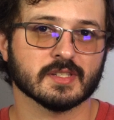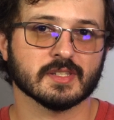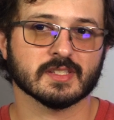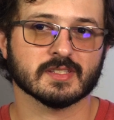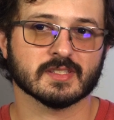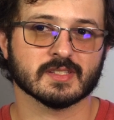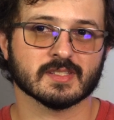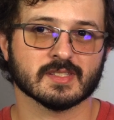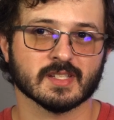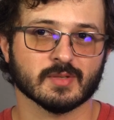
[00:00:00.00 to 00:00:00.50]
on
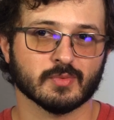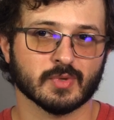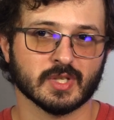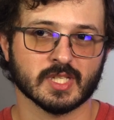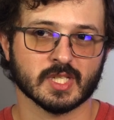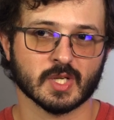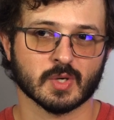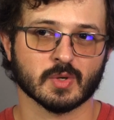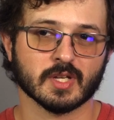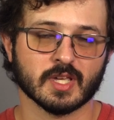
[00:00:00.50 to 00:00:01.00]
this, is that we
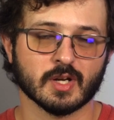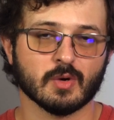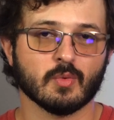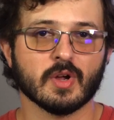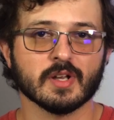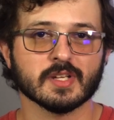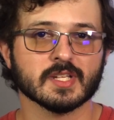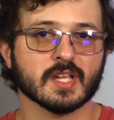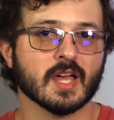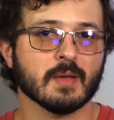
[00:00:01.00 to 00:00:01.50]
don't get a
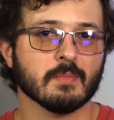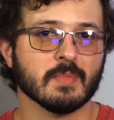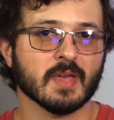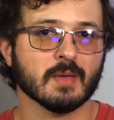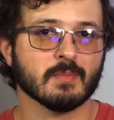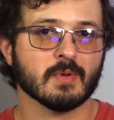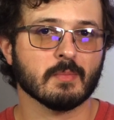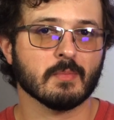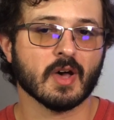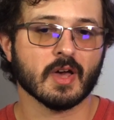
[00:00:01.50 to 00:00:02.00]
one-time
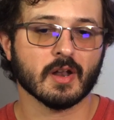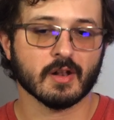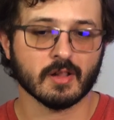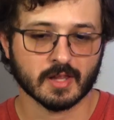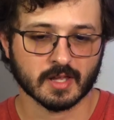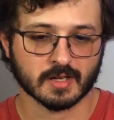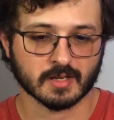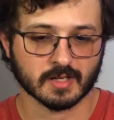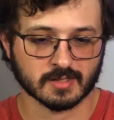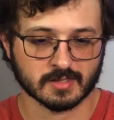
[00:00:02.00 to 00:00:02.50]
payment
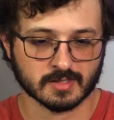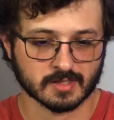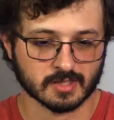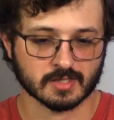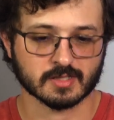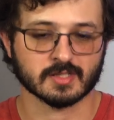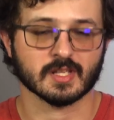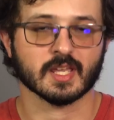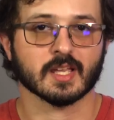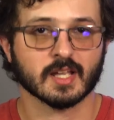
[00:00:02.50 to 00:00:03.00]
model and it's
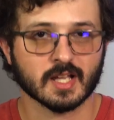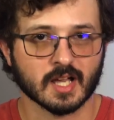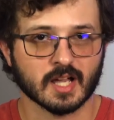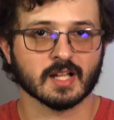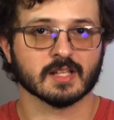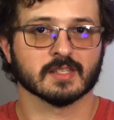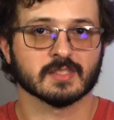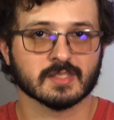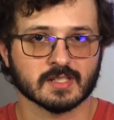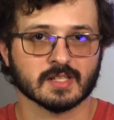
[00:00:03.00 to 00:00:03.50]
just a
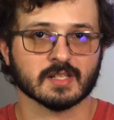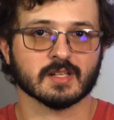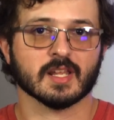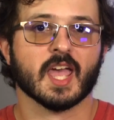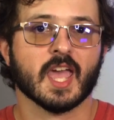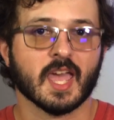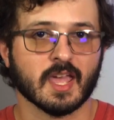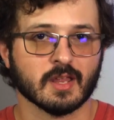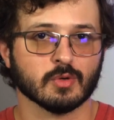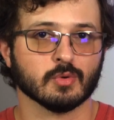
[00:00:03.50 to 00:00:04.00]
constant
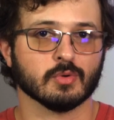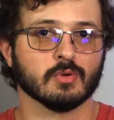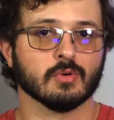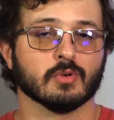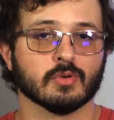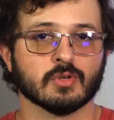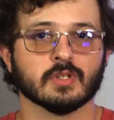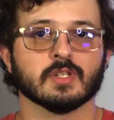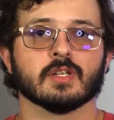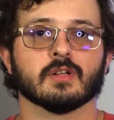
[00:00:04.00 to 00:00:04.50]
annual
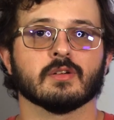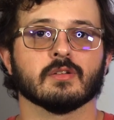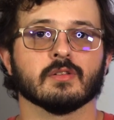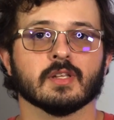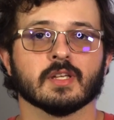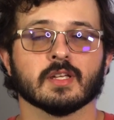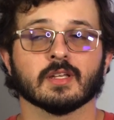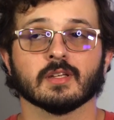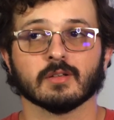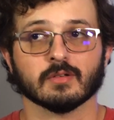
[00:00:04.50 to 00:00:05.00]
or
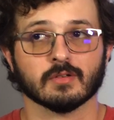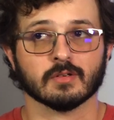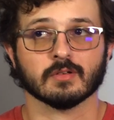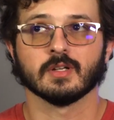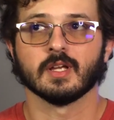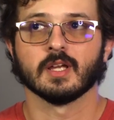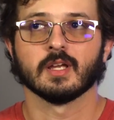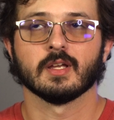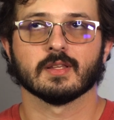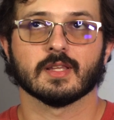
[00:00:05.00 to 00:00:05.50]
yearly,
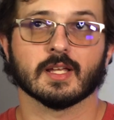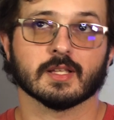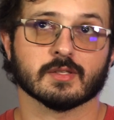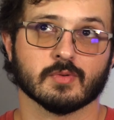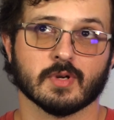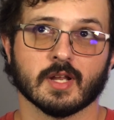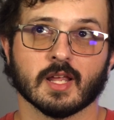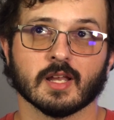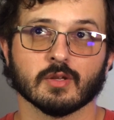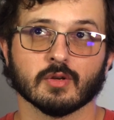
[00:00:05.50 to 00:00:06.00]
or
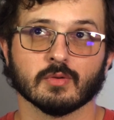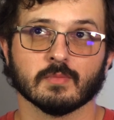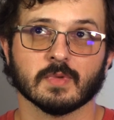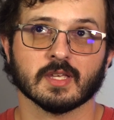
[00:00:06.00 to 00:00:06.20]
that's what annual